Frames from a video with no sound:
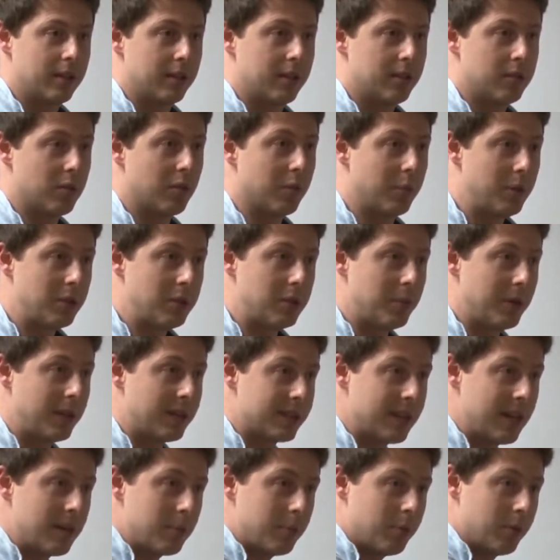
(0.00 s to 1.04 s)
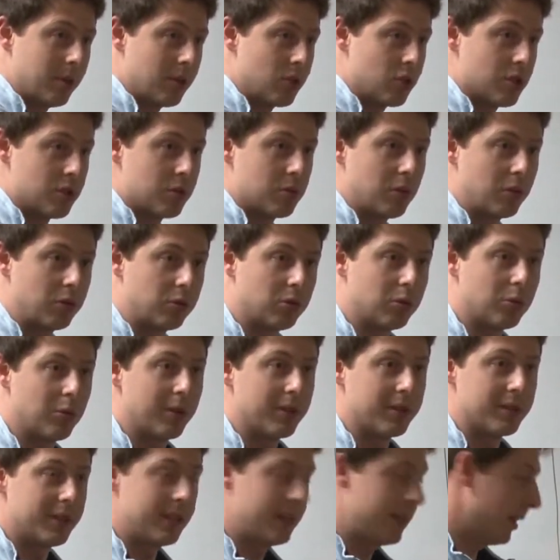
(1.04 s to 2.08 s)
sort of PCP example and just do a
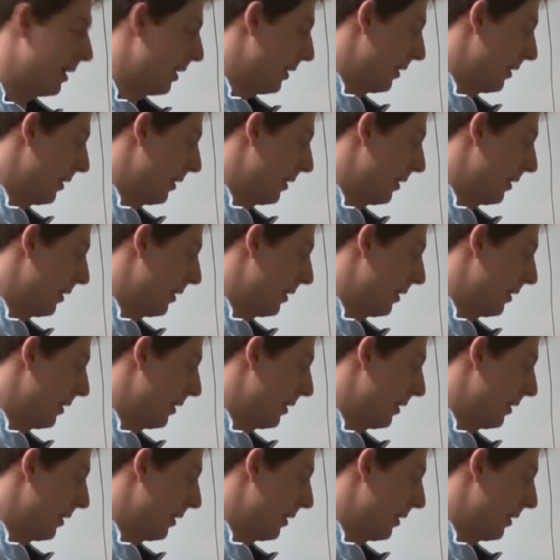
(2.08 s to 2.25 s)
two-wise thing,